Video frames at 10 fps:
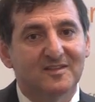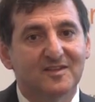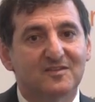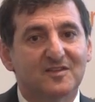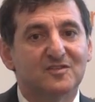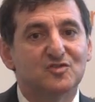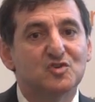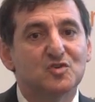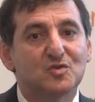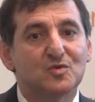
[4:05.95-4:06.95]
There's
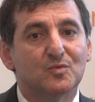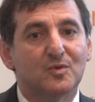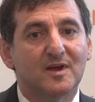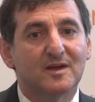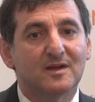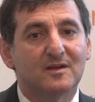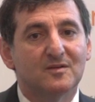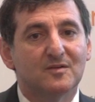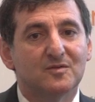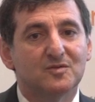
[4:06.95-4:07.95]
new
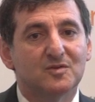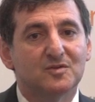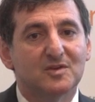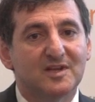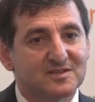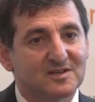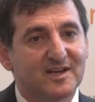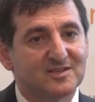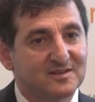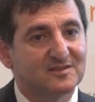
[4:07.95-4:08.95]

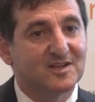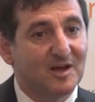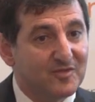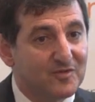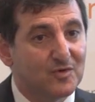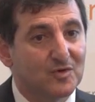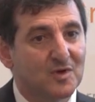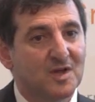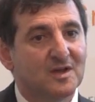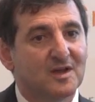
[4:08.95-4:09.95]
legislation needs to come through,